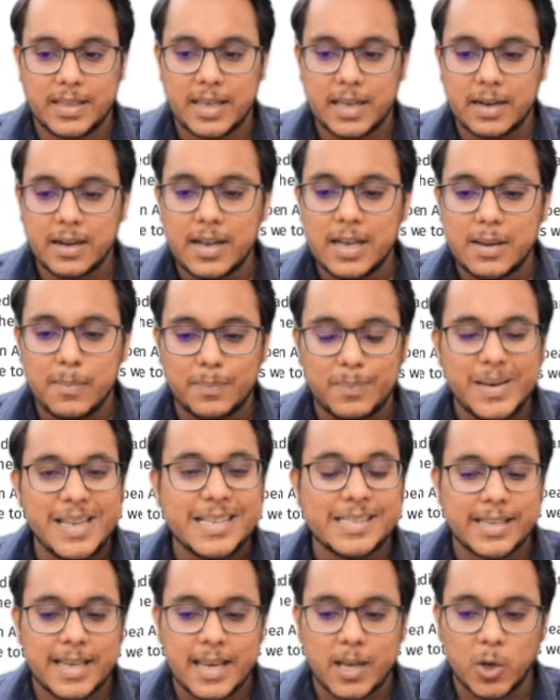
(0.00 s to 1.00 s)
there.
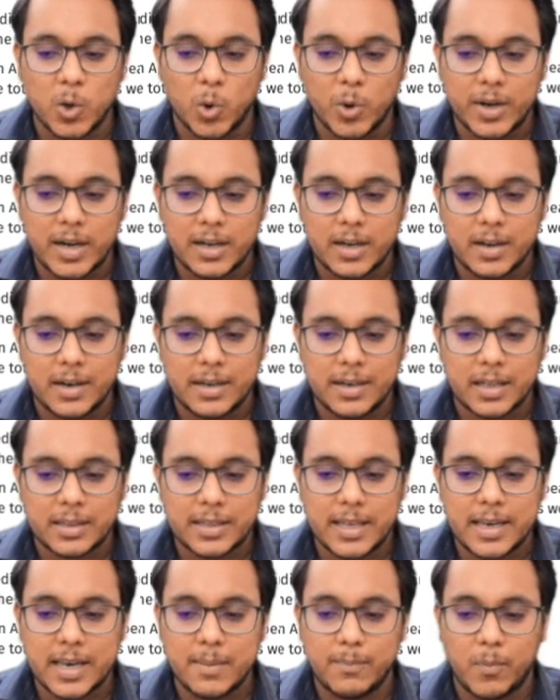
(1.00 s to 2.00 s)
Please ignore it,
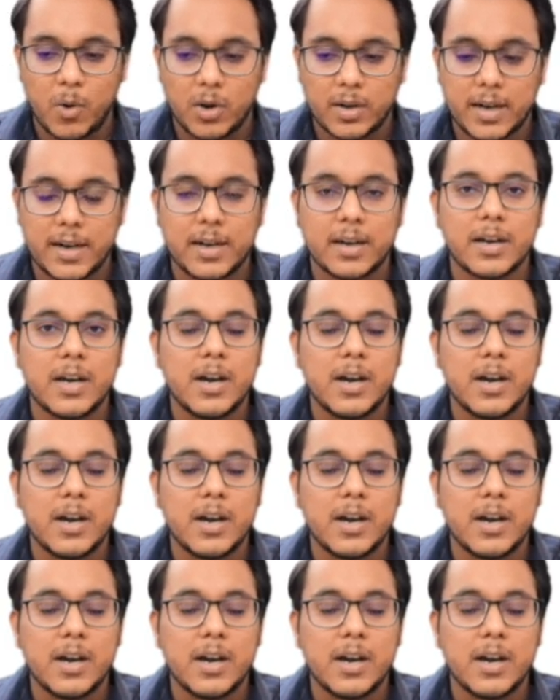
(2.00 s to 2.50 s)
nothing important